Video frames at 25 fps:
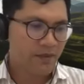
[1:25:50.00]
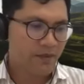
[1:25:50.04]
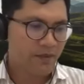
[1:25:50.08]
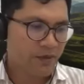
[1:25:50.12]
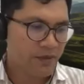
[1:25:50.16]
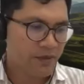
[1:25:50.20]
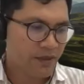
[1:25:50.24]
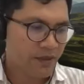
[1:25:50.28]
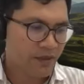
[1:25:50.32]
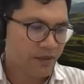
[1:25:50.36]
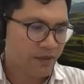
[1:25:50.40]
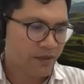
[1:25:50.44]

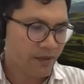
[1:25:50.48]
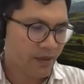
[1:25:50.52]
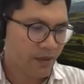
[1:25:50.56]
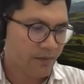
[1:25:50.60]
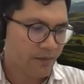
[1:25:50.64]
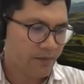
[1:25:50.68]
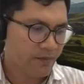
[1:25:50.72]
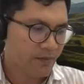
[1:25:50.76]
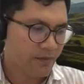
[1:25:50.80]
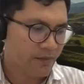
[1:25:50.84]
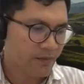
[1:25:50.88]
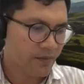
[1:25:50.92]
which is
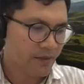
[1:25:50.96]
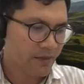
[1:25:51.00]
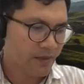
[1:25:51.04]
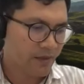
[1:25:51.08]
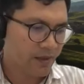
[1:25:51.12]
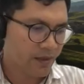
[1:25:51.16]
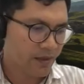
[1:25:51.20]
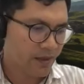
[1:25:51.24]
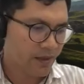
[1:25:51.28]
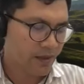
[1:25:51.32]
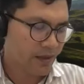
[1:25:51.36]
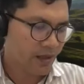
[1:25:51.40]

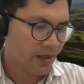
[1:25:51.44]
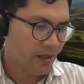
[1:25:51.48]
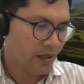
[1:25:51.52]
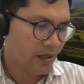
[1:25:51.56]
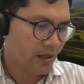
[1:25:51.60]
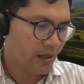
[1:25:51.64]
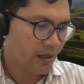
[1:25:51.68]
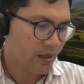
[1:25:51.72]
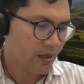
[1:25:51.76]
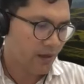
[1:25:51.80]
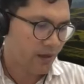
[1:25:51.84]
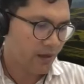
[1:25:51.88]

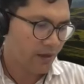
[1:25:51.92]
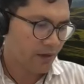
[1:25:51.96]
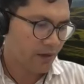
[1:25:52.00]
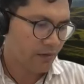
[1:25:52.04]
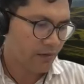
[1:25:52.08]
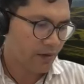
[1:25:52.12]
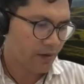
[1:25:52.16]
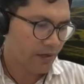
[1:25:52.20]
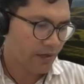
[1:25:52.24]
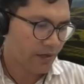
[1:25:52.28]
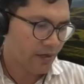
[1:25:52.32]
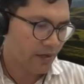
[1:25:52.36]

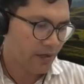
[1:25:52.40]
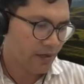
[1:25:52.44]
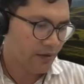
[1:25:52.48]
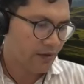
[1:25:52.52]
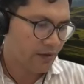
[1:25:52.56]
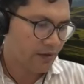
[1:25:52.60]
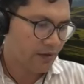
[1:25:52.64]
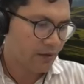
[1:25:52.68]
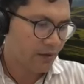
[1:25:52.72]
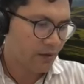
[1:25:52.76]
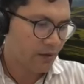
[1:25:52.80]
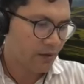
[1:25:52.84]
very
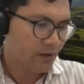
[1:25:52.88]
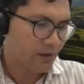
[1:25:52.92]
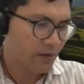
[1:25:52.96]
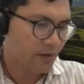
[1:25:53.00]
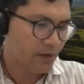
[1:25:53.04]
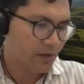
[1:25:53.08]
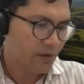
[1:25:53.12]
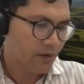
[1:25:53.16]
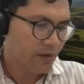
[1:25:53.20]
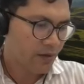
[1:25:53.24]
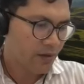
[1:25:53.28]
critical.